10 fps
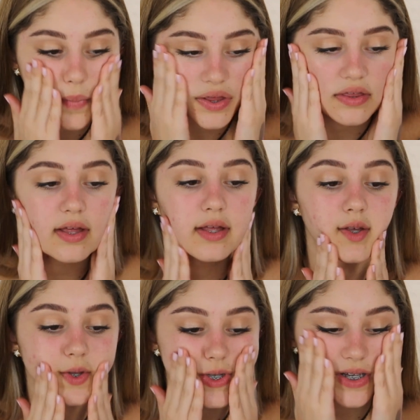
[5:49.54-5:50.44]

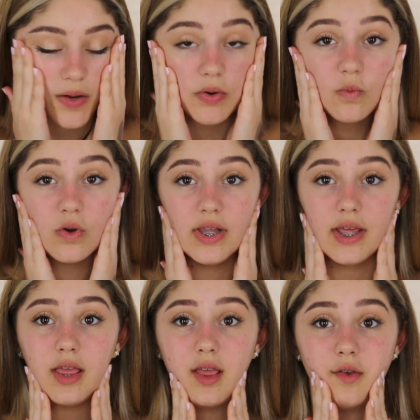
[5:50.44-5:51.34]
because, number one,
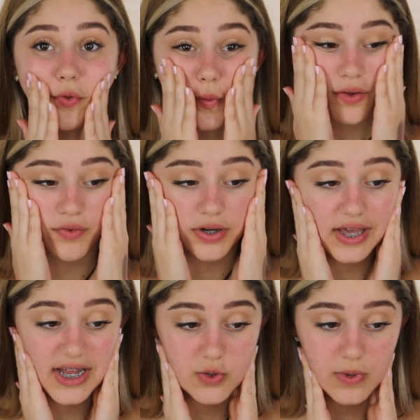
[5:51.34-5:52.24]
like, if you even
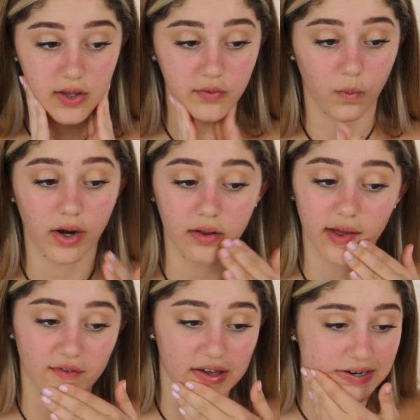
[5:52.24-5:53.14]
catch me even wearing
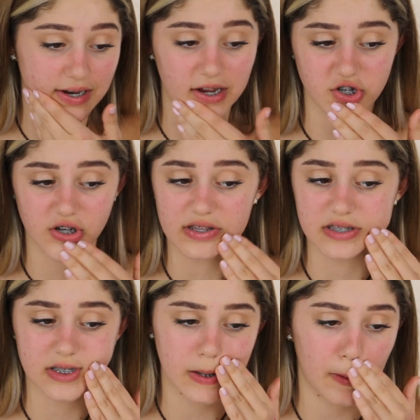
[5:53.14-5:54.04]
like foundation,
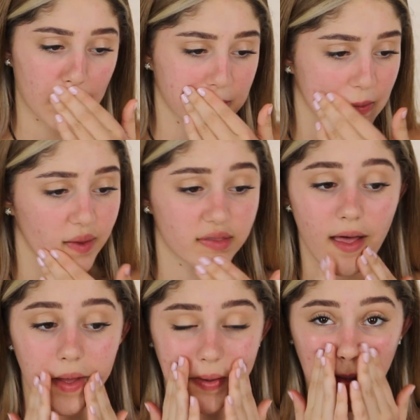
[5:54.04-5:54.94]
concealer, or like
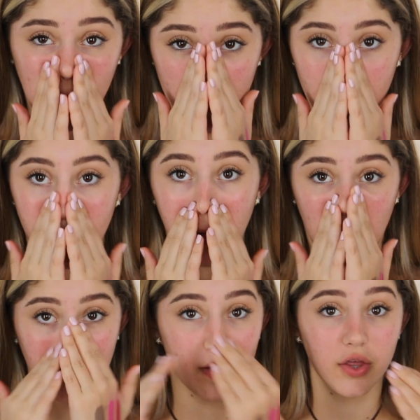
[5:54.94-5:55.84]
that, like,
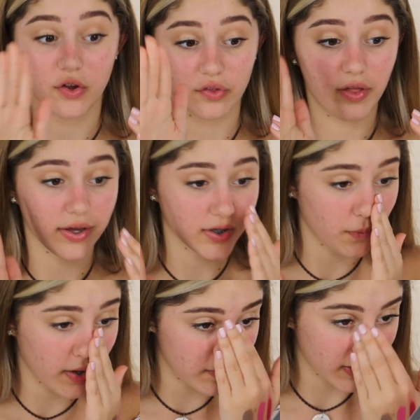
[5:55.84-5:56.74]
you're the lucky
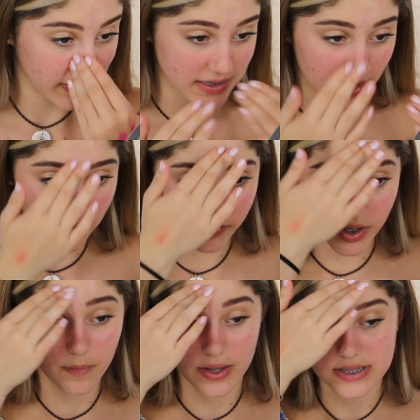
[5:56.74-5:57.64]
one, because like on an
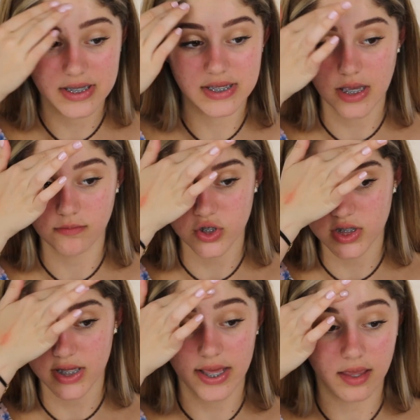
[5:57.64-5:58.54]
everyday basis, I'm
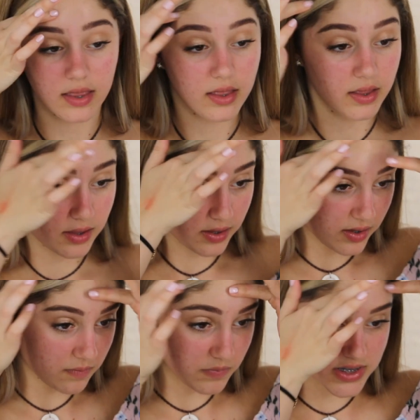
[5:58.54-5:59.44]
just like
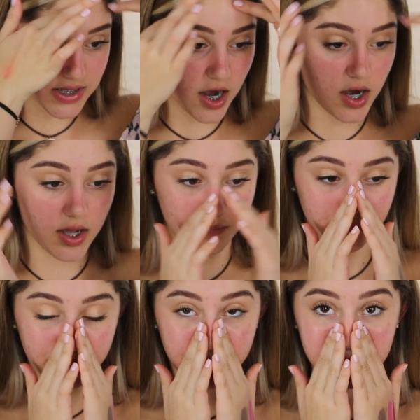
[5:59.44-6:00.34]

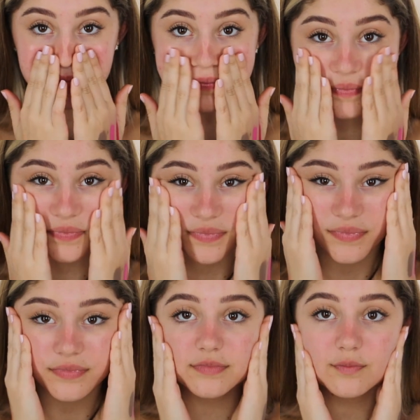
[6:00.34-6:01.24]
mascara,
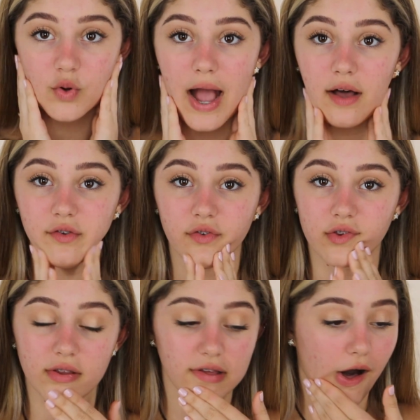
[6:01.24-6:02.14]

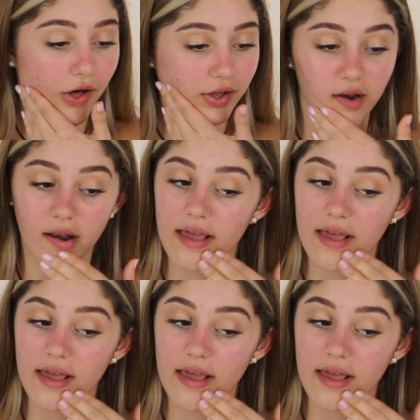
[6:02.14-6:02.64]
brows, calling it